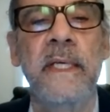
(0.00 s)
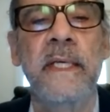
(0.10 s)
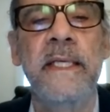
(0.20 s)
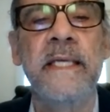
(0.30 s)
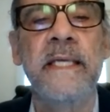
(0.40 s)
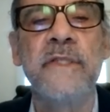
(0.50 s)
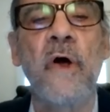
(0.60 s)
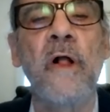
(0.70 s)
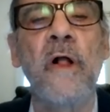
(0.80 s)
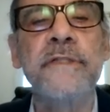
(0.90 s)
He has
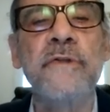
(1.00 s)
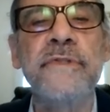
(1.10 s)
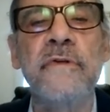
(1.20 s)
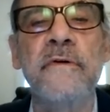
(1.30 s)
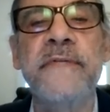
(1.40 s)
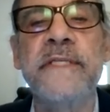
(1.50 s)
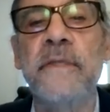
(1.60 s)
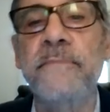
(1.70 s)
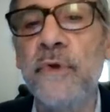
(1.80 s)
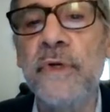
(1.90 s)
also served his
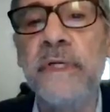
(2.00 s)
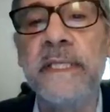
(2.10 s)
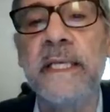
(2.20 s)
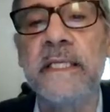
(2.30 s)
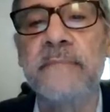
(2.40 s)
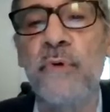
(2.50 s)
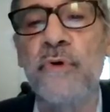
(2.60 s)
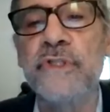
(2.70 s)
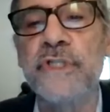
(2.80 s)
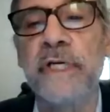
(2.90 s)
community as
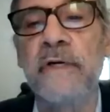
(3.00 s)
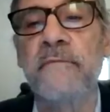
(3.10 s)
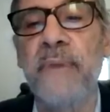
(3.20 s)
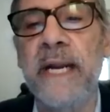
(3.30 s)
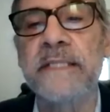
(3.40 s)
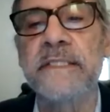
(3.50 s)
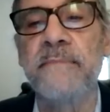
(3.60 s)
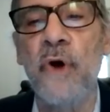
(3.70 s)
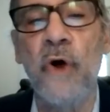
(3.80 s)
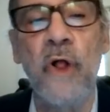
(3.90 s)
board chair of
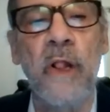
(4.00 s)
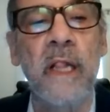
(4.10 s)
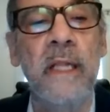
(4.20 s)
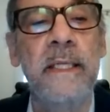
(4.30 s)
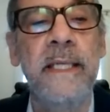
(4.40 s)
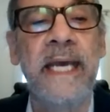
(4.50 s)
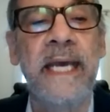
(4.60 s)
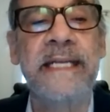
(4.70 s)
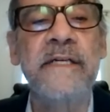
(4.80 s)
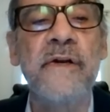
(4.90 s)
Branxham Hall,
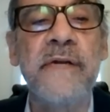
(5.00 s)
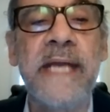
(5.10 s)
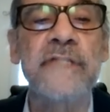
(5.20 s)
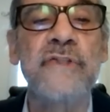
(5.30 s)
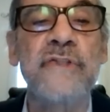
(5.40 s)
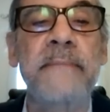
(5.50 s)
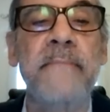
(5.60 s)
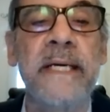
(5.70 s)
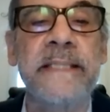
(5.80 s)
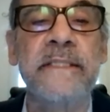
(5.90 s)
an internationally
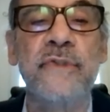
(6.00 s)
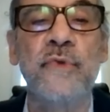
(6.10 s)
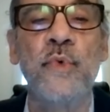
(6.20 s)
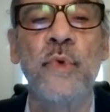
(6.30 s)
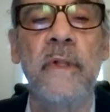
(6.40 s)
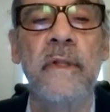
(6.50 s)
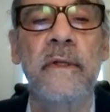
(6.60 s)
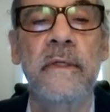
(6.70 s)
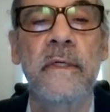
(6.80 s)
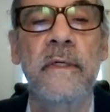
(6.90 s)
minded school
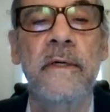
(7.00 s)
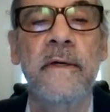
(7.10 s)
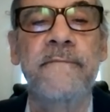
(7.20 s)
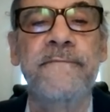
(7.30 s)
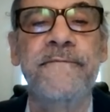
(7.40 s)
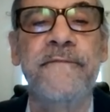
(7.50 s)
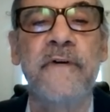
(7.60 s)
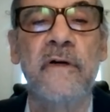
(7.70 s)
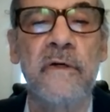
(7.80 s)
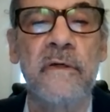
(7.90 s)
for
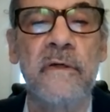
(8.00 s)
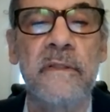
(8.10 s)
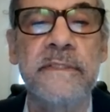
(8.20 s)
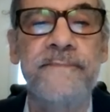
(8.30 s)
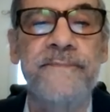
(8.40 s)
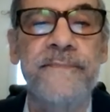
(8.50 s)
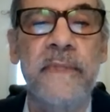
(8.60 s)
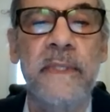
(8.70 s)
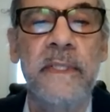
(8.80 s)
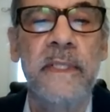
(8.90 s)
girls.
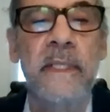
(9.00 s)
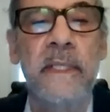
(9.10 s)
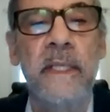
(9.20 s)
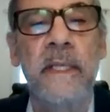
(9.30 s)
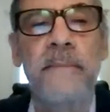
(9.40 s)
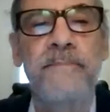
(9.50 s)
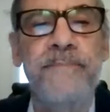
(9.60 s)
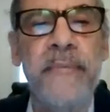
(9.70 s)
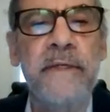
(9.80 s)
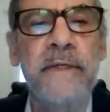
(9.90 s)

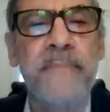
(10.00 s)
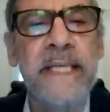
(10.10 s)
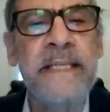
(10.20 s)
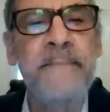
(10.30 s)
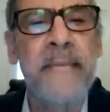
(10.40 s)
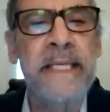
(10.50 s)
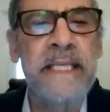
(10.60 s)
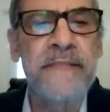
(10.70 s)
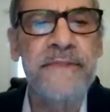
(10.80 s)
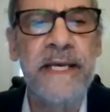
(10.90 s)
Peter, many,
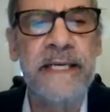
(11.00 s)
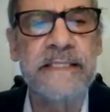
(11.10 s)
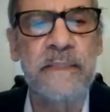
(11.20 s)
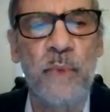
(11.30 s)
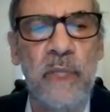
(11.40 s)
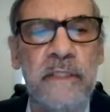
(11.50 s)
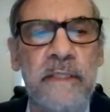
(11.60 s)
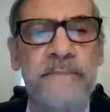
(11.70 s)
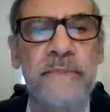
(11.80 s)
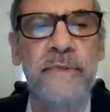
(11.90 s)
many thanks and
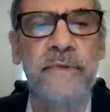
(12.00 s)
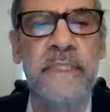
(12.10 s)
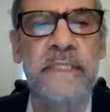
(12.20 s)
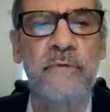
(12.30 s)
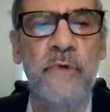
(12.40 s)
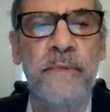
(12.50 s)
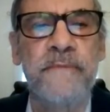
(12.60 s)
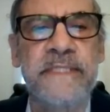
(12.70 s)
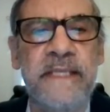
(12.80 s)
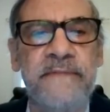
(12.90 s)
welcome to this Group
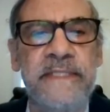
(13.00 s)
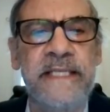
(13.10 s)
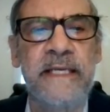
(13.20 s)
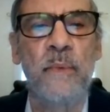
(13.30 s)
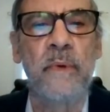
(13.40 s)
of 78